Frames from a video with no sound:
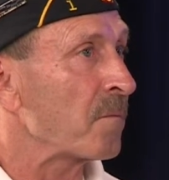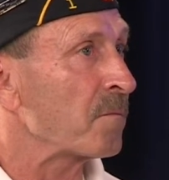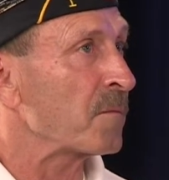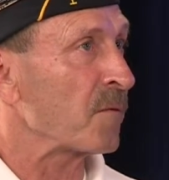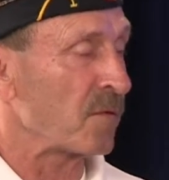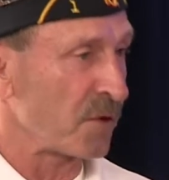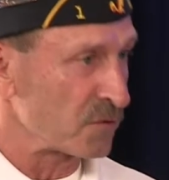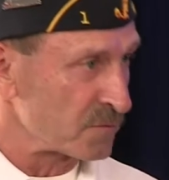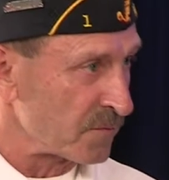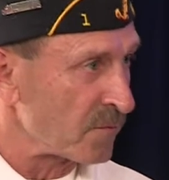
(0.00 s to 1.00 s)
the
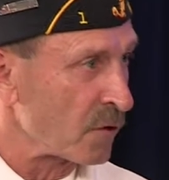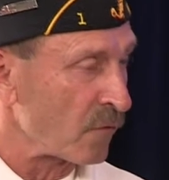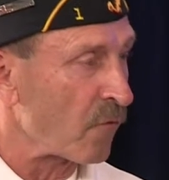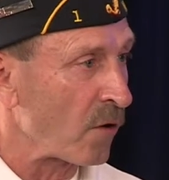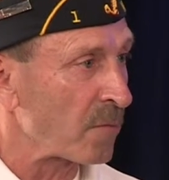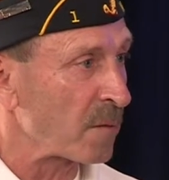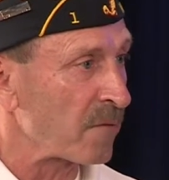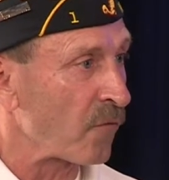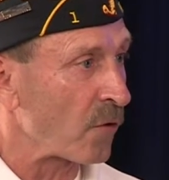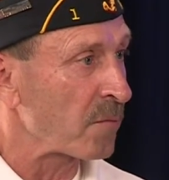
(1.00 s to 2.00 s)
leaders, formerly
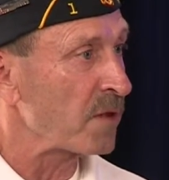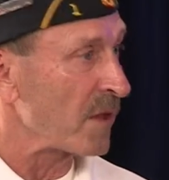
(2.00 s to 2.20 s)
before me, they